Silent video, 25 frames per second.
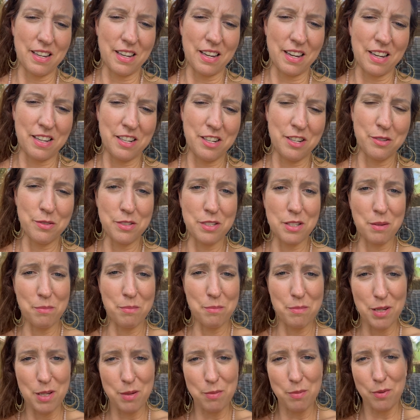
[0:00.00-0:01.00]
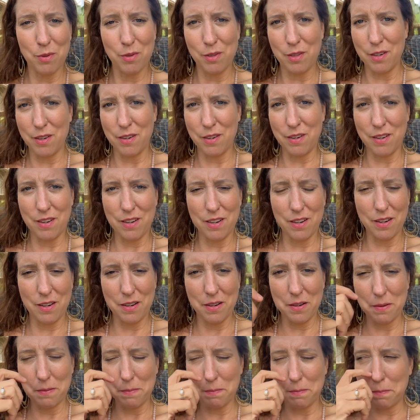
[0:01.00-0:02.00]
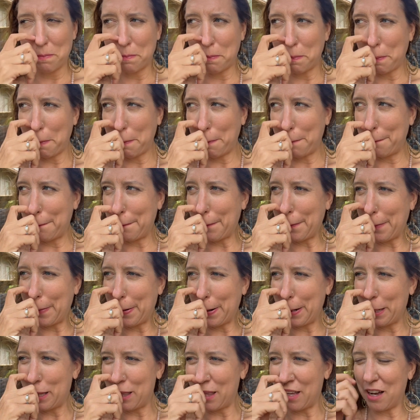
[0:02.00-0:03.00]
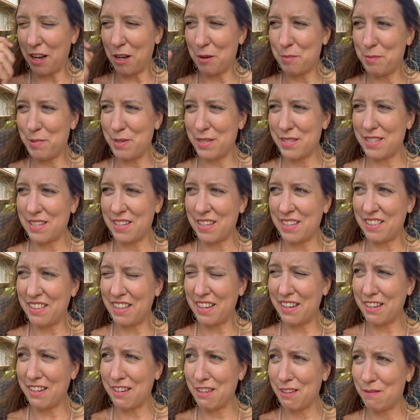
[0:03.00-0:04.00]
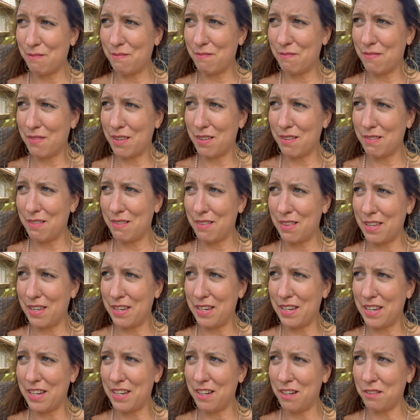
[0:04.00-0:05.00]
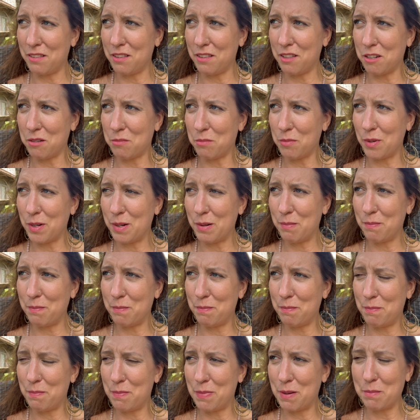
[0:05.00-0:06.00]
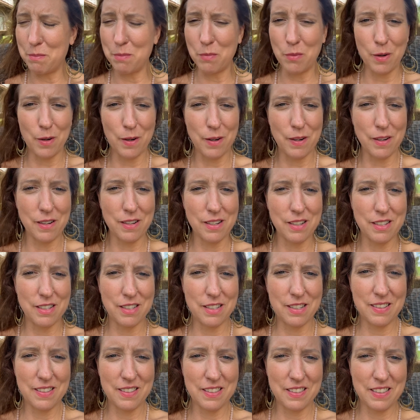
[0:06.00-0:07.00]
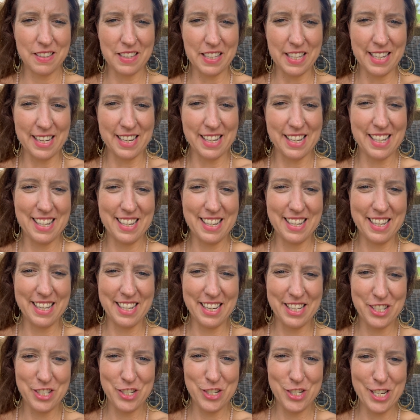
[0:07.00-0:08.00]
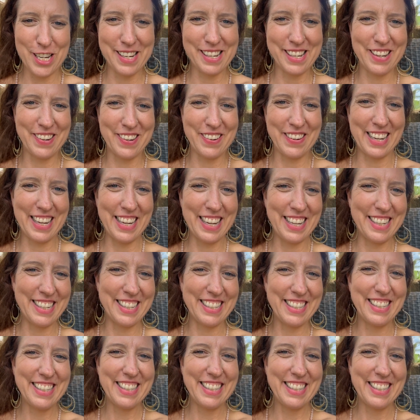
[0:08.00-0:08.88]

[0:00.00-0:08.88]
I know some people are the opposite, like they need a little bit more, like check your head.